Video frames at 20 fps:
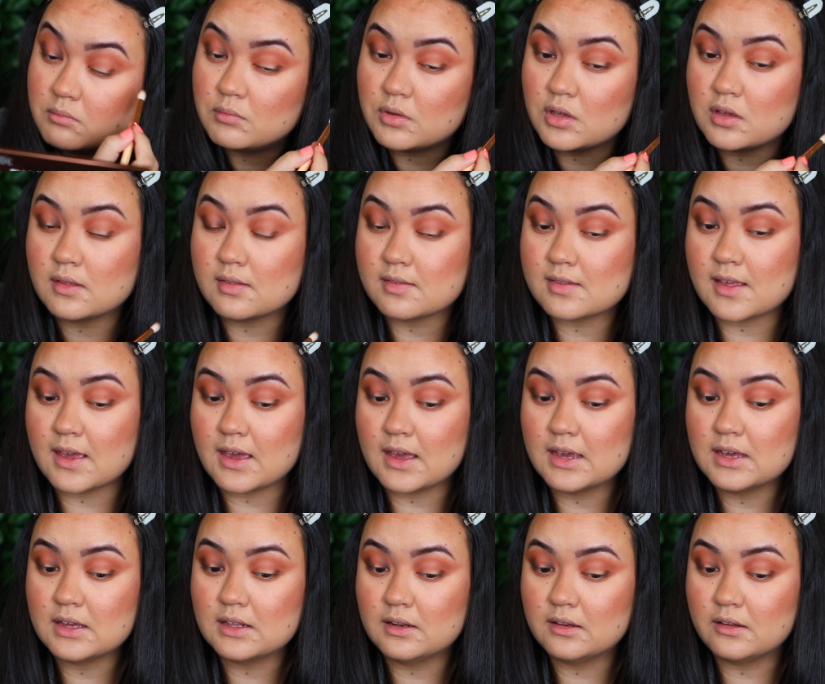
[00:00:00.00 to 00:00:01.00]
But you can
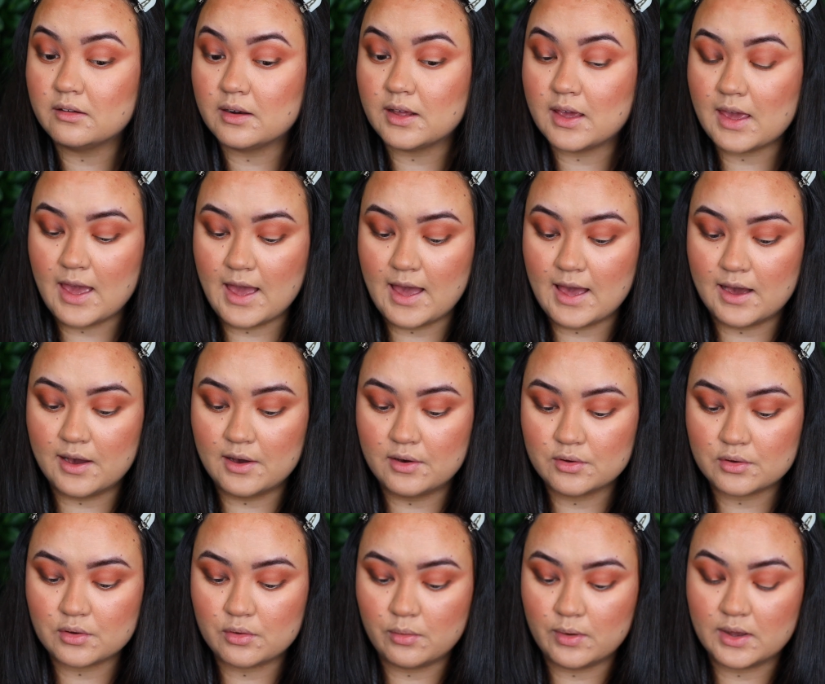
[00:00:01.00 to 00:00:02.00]
see literally
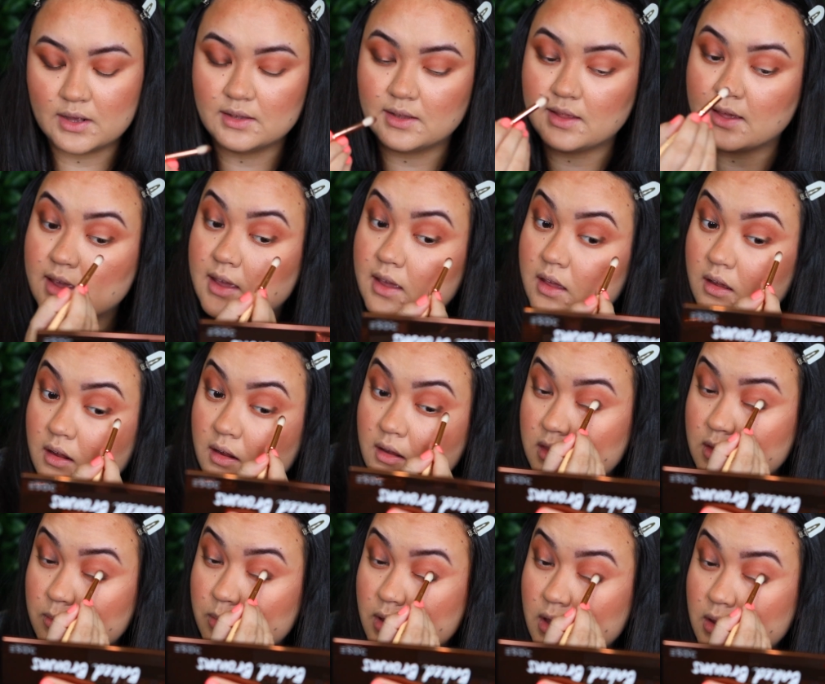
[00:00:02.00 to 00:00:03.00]
how quickly
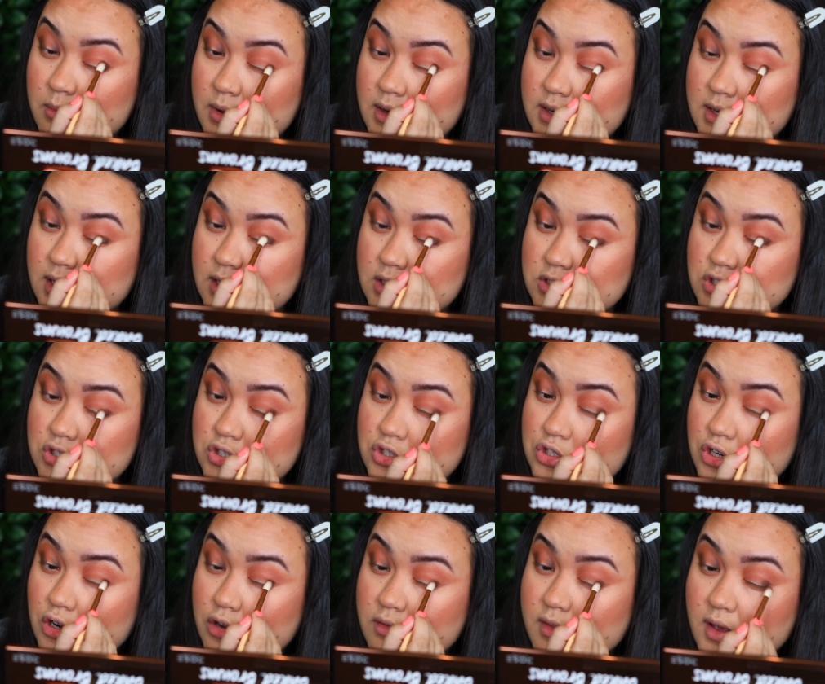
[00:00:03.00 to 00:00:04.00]
the pigmentation
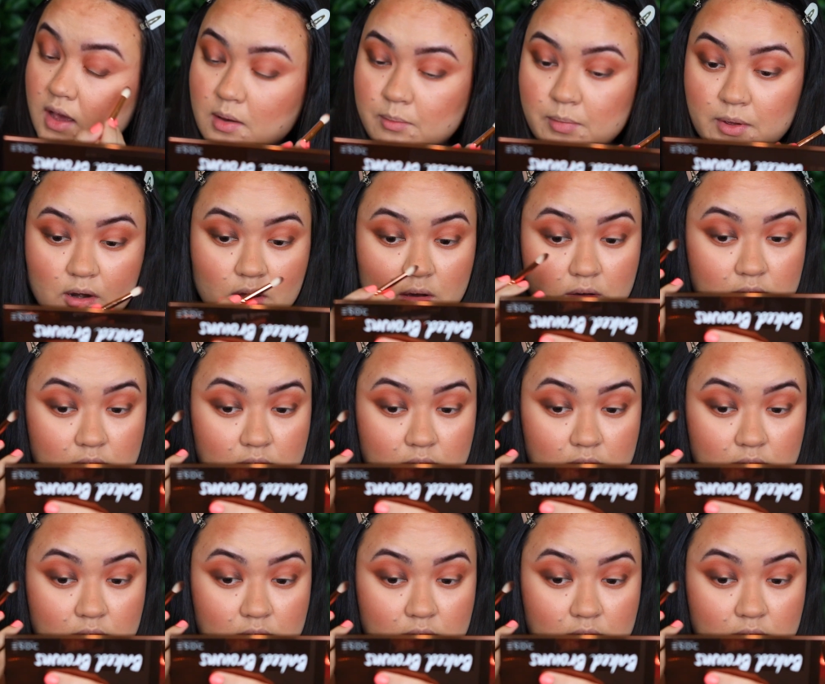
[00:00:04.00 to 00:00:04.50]
shows up, and